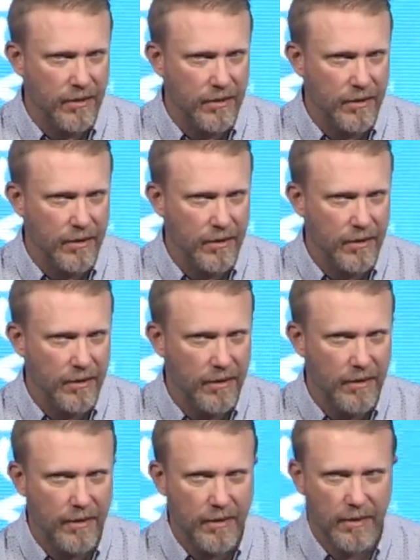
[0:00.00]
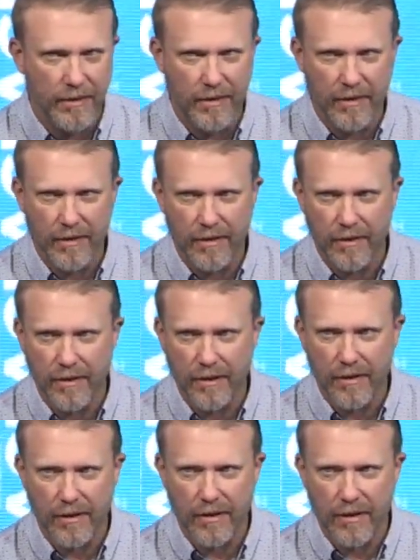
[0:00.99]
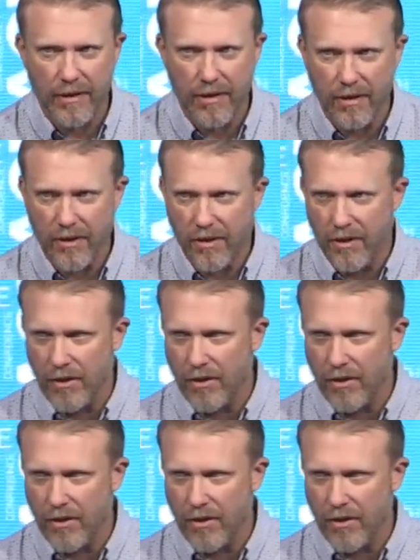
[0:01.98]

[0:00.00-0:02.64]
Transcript: (no one is talking)